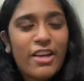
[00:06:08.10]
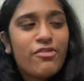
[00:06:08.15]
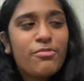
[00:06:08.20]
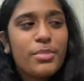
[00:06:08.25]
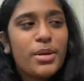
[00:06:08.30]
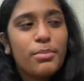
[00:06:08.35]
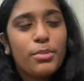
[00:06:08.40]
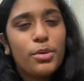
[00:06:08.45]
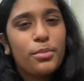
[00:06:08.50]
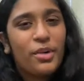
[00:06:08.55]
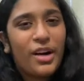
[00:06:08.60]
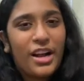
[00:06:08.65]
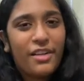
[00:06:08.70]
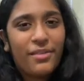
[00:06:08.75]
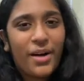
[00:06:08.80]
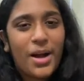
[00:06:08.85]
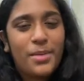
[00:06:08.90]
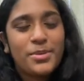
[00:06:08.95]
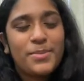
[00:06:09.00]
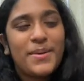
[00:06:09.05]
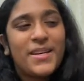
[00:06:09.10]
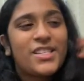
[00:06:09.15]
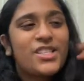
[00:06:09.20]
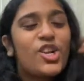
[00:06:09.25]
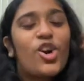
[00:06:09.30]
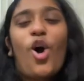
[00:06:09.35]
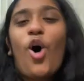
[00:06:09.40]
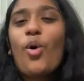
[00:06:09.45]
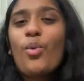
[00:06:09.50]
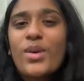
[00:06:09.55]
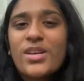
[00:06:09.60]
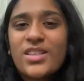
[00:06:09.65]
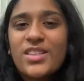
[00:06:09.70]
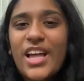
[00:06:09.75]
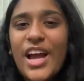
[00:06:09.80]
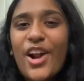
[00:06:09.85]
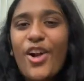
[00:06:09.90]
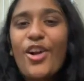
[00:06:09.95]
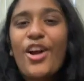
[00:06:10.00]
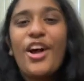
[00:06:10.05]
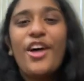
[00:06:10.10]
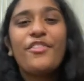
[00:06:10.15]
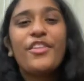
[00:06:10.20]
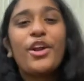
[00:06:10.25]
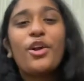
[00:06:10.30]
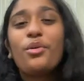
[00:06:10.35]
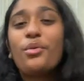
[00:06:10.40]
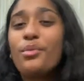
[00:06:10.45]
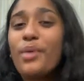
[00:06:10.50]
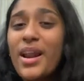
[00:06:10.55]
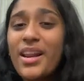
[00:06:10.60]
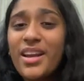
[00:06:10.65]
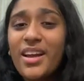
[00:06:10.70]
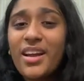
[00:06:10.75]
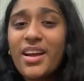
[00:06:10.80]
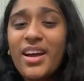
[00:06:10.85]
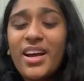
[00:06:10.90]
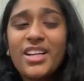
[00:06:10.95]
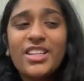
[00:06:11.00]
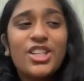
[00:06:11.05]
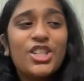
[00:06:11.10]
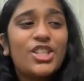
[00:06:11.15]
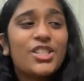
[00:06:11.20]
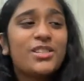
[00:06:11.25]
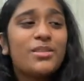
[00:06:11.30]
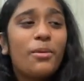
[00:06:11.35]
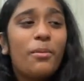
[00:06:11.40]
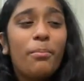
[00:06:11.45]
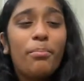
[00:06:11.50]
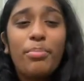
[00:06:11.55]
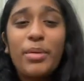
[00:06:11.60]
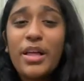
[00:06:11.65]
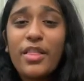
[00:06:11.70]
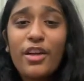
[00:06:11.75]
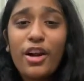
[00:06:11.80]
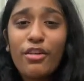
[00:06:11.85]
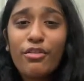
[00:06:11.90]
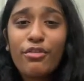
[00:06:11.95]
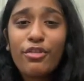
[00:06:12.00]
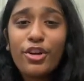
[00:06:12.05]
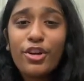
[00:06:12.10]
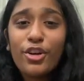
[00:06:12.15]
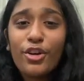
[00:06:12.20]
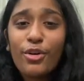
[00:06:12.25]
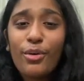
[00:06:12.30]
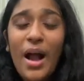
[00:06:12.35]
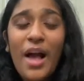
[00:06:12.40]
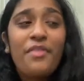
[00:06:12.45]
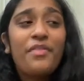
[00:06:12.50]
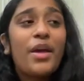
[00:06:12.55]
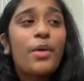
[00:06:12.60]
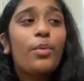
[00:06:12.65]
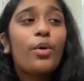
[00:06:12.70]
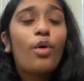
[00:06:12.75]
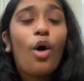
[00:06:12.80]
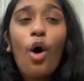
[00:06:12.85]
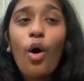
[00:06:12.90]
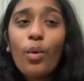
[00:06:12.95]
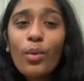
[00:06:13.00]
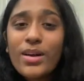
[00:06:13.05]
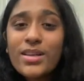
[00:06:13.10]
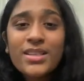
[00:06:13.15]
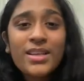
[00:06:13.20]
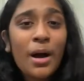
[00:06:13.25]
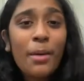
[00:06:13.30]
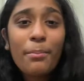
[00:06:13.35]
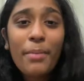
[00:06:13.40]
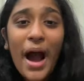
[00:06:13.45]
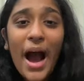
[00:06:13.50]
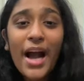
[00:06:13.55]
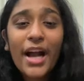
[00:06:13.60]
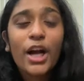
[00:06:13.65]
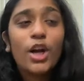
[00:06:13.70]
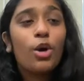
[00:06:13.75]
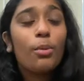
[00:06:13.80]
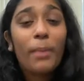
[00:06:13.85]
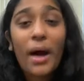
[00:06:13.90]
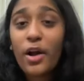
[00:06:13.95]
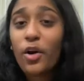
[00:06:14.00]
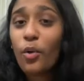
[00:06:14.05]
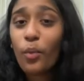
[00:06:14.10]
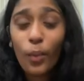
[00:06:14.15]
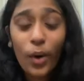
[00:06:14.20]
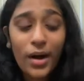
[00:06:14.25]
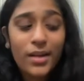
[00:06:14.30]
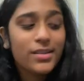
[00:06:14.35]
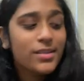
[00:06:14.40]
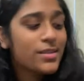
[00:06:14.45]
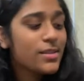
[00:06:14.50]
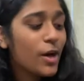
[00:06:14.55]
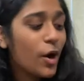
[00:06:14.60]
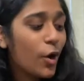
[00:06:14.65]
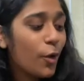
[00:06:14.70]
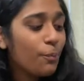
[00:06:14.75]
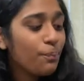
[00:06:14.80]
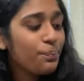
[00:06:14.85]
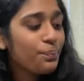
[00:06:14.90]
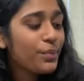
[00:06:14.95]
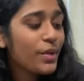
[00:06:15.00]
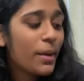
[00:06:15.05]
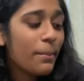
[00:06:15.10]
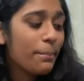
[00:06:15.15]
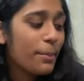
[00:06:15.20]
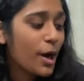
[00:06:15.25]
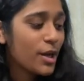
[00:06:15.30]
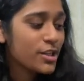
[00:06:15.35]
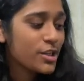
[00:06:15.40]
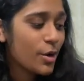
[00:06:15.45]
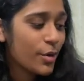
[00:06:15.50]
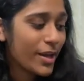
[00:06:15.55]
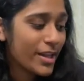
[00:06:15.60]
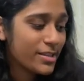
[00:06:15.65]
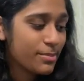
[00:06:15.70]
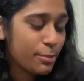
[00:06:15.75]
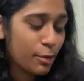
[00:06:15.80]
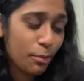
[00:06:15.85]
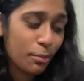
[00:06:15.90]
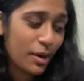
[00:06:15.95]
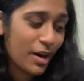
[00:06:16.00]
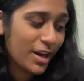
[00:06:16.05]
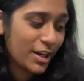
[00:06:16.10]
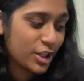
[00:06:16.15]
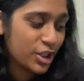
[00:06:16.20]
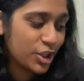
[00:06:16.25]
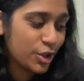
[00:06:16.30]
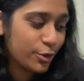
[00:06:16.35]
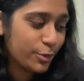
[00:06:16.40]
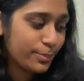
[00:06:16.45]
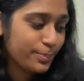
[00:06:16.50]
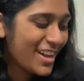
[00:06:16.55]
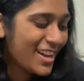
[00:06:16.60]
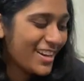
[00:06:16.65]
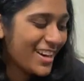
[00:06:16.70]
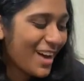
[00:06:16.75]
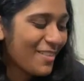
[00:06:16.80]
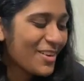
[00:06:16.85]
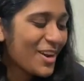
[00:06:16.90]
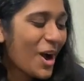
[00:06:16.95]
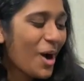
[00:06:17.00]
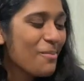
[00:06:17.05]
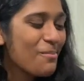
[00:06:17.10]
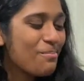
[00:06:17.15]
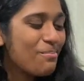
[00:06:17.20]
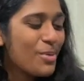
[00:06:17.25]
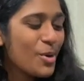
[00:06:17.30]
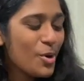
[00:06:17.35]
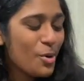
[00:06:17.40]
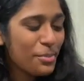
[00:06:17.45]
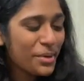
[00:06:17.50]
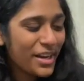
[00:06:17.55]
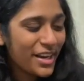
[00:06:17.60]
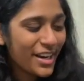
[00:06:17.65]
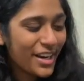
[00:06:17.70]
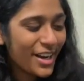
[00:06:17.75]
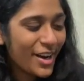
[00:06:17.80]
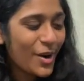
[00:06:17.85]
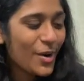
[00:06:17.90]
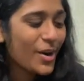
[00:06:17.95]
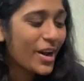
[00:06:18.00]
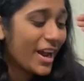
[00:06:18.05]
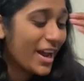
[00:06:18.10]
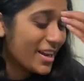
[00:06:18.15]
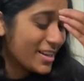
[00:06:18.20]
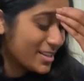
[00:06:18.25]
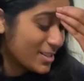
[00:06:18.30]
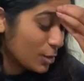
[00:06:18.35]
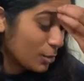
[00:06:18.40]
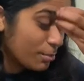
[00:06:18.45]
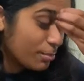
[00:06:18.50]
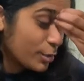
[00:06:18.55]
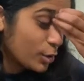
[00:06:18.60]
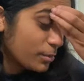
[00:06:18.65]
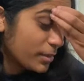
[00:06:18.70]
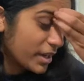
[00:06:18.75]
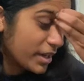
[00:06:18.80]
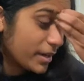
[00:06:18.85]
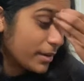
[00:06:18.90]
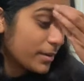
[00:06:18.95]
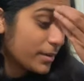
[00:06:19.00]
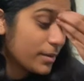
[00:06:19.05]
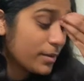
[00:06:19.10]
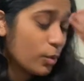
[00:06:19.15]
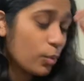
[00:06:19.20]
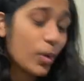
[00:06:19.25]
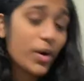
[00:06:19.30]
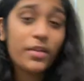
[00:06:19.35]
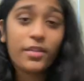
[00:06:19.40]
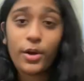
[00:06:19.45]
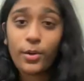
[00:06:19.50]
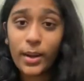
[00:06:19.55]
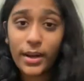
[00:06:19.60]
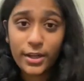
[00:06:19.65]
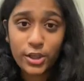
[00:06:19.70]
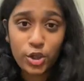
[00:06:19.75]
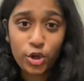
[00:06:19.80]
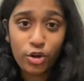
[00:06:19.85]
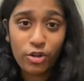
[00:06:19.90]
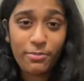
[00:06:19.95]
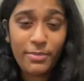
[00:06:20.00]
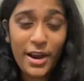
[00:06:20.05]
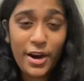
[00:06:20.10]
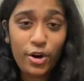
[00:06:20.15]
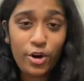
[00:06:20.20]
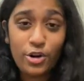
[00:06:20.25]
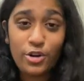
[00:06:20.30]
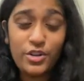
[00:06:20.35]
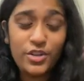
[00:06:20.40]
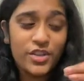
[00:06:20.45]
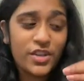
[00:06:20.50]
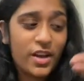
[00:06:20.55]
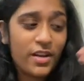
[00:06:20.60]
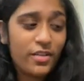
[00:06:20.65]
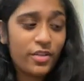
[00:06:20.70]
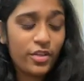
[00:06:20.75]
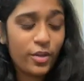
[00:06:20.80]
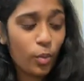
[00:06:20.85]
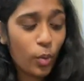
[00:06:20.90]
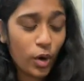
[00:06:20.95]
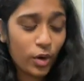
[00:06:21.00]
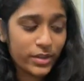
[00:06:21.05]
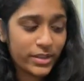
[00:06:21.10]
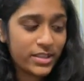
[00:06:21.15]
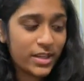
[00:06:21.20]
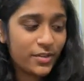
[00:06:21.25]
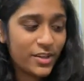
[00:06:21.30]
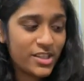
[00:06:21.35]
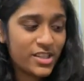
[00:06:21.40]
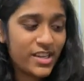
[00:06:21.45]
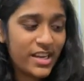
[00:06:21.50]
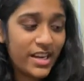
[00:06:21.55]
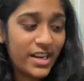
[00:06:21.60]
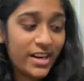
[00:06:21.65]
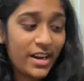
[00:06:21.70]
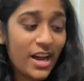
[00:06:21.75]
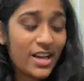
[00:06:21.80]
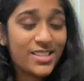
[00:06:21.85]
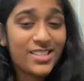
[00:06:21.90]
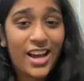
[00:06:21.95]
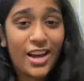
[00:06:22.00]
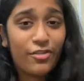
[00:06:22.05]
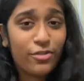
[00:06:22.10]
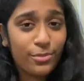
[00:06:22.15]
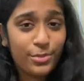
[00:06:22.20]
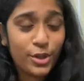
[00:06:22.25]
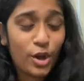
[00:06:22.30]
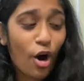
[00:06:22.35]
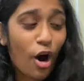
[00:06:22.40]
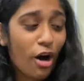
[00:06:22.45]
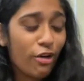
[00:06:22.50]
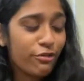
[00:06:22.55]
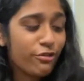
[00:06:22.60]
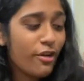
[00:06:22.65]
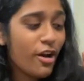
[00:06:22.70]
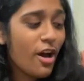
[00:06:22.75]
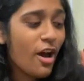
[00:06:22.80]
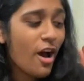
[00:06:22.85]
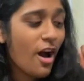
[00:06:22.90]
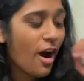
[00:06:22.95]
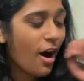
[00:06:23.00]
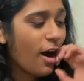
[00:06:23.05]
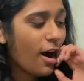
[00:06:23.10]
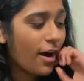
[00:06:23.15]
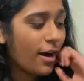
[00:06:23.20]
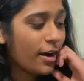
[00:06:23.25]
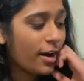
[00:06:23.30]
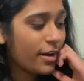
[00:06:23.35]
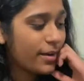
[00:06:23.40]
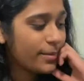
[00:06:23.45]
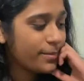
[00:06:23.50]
me boomerang vibes because they're always there they're ready to just be there for you and they will always come back no matter what so bosco gets boomerang too now we got Bumi okay so Bumi one of the greatest earthbenders the world has ever seen aside from toph uh